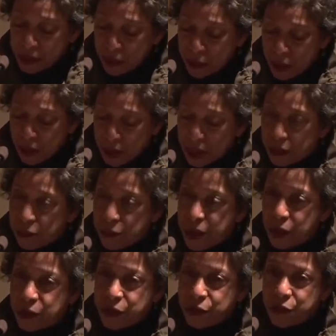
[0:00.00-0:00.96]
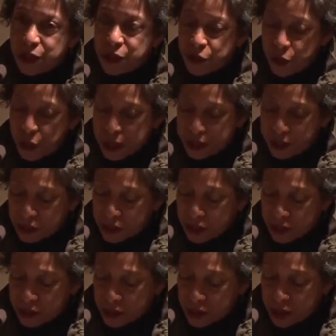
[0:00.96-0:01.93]
American Poetry
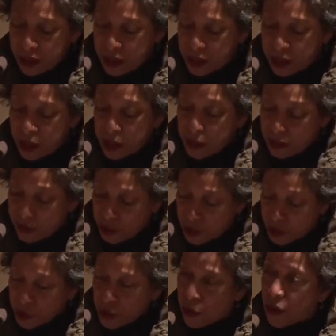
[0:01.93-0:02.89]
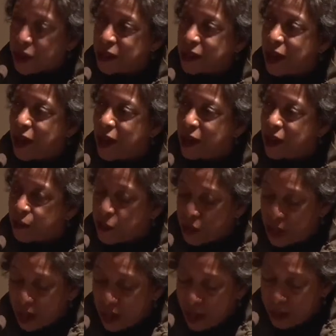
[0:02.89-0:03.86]
2016, the New York Times,
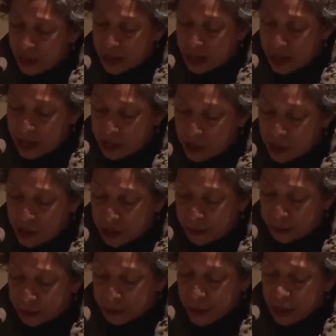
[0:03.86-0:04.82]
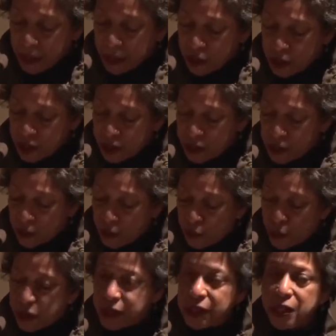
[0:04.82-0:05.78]
and The Nation. She is the
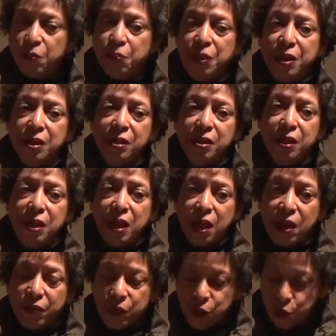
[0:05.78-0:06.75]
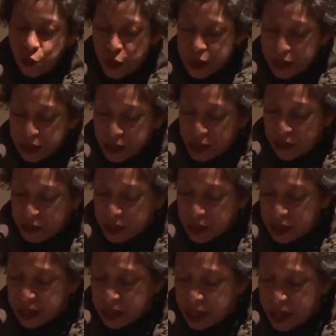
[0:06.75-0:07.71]
recipient of a
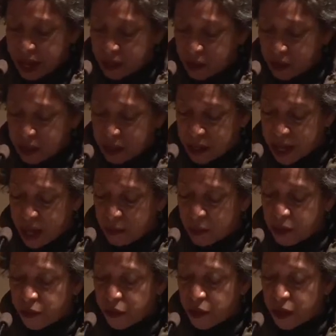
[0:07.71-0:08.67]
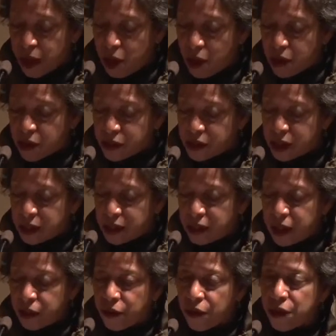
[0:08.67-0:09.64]
2017 National Endowment for the Arts
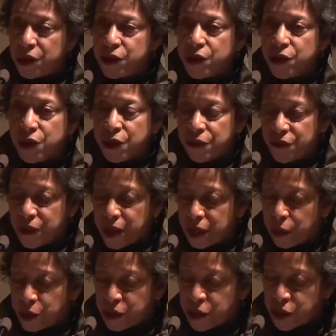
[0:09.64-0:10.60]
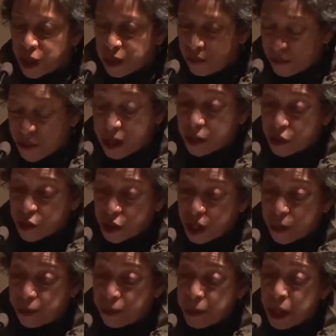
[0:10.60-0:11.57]
Literature
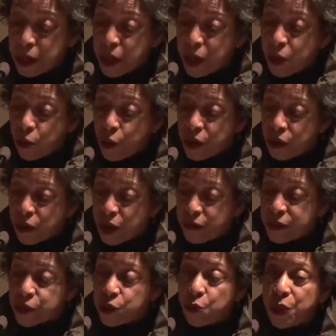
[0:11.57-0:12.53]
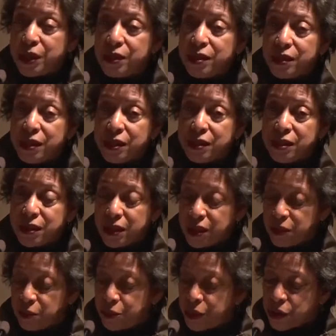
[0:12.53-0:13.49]
Fellowship, winner of a
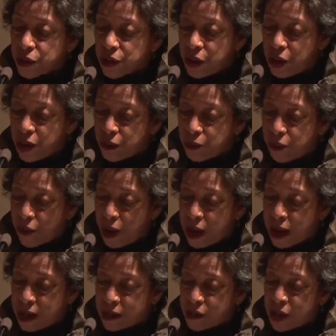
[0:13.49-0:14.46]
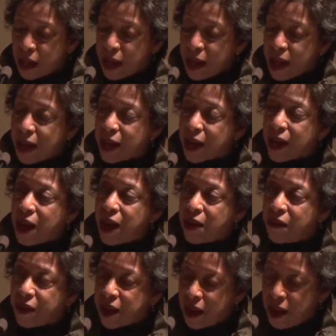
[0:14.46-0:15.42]
2016 Pushcart Prize, and a
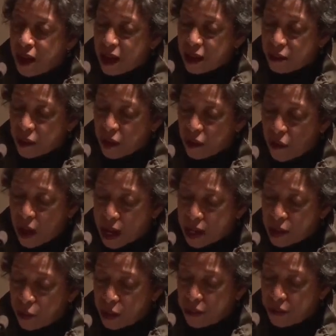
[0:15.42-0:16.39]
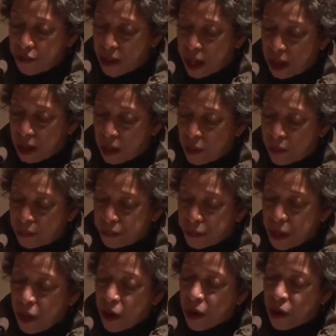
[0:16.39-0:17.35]
Cave Canem Graduate Fellow.
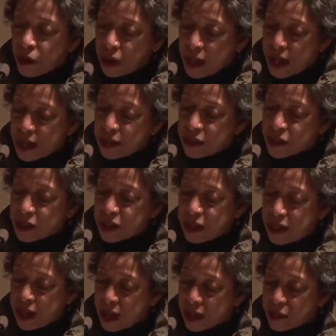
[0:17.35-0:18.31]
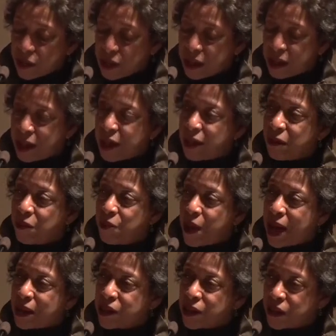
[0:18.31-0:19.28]
Her latest connection,
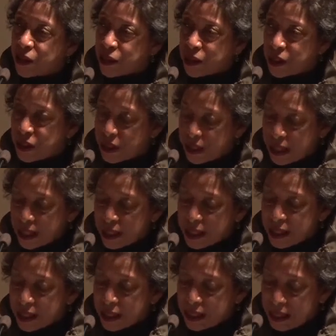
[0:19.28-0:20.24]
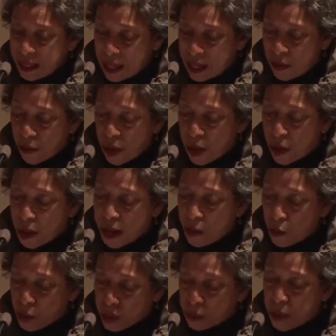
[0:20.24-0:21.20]
Magical
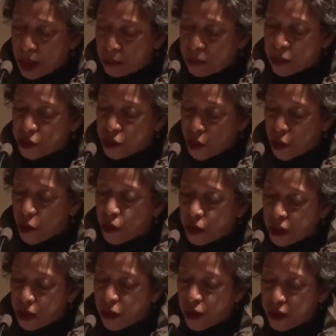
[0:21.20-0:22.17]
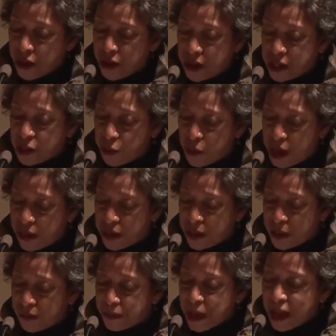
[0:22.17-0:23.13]
Negro, was published earlier this
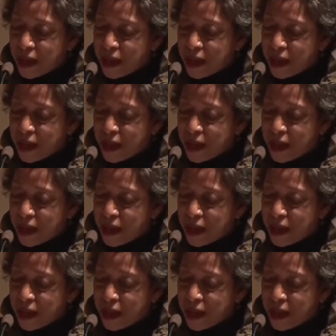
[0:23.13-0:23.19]
month.